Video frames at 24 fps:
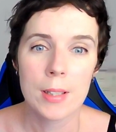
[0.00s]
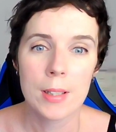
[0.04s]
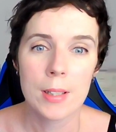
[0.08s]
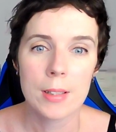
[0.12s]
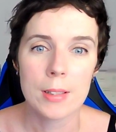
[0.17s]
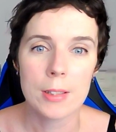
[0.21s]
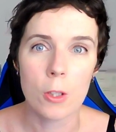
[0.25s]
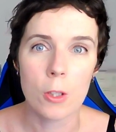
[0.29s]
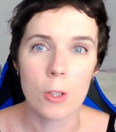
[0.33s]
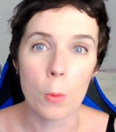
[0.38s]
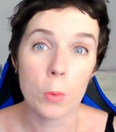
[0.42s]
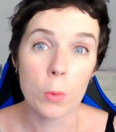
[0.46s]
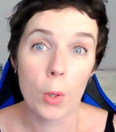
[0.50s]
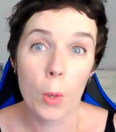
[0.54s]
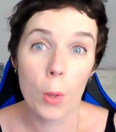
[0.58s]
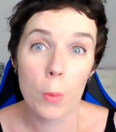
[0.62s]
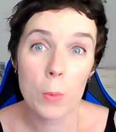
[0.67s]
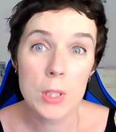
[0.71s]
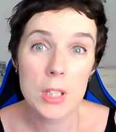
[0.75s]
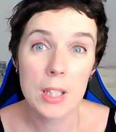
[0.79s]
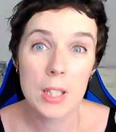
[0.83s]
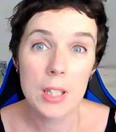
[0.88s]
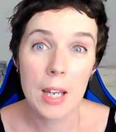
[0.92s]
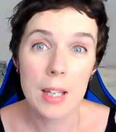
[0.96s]
don't go
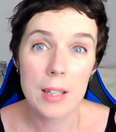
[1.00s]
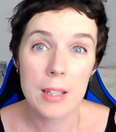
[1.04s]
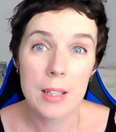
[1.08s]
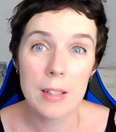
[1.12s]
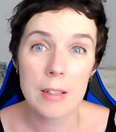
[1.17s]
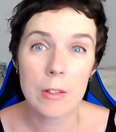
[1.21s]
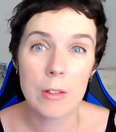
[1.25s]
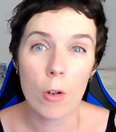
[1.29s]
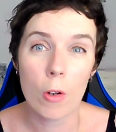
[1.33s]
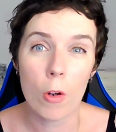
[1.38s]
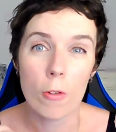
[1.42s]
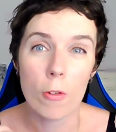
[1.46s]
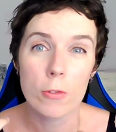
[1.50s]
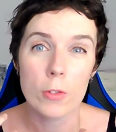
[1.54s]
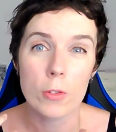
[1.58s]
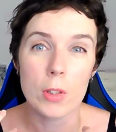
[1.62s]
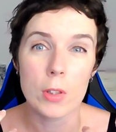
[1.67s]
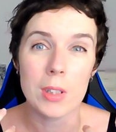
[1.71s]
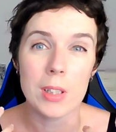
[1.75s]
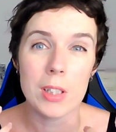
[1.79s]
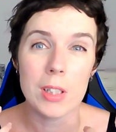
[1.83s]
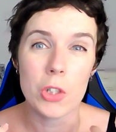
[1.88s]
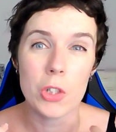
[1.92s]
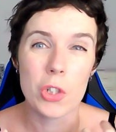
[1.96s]
together,
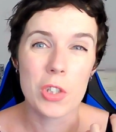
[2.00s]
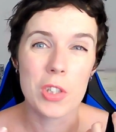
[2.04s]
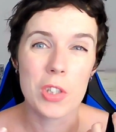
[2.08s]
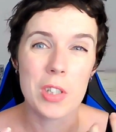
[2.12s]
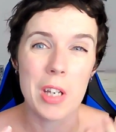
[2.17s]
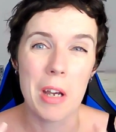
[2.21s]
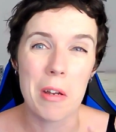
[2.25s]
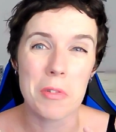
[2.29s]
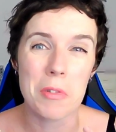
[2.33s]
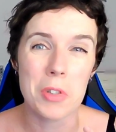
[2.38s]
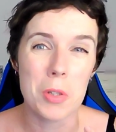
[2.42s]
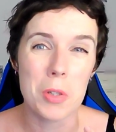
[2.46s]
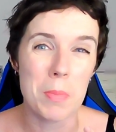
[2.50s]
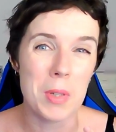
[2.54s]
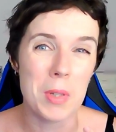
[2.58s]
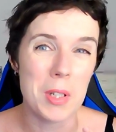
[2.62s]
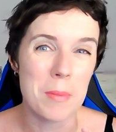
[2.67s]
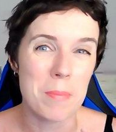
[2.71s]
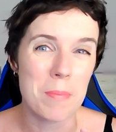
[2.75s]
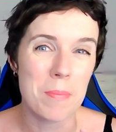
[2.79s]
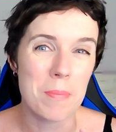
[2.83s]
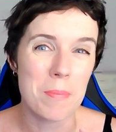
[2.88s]
often it just sounds a bit